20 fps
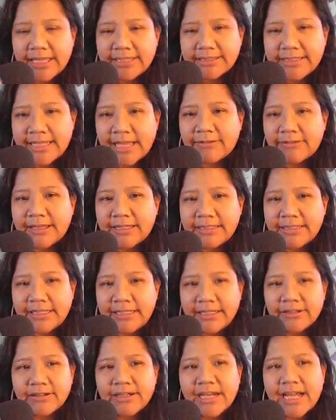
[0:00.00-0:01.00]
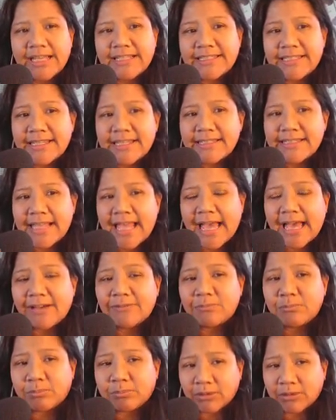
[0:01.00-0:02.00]
Now on here, I just
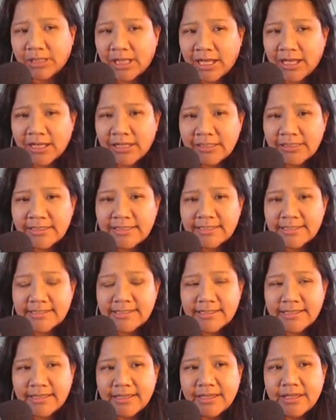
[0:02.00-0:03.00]
have blogs.